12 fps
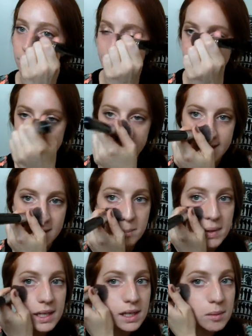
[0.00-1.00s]
Blend it in a
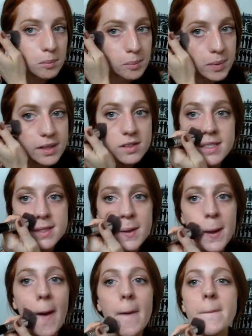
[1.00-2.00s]
minute, but just
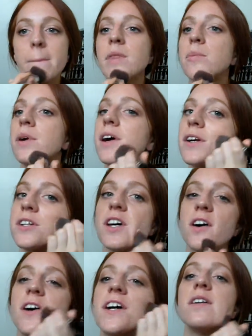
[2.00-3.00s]
to get the product
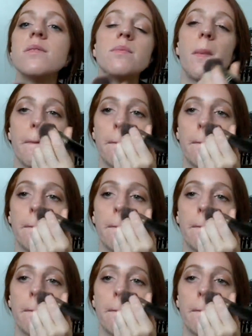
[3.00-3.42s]
on,